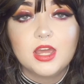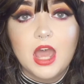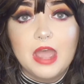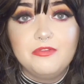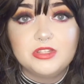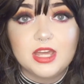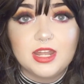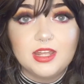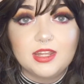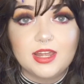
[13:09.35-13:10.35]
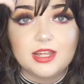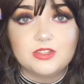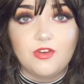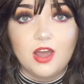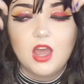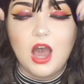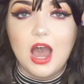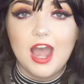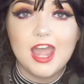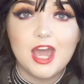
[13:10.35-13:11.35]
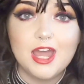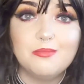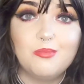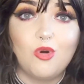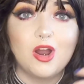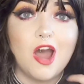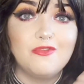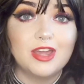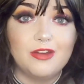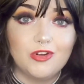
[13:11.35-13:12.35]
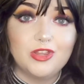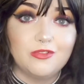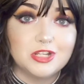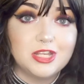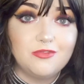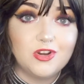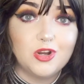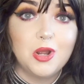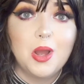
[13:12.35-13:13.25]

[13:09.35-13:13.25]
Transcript: If you didn't, like, it's fine. I am more of a giver than receiver,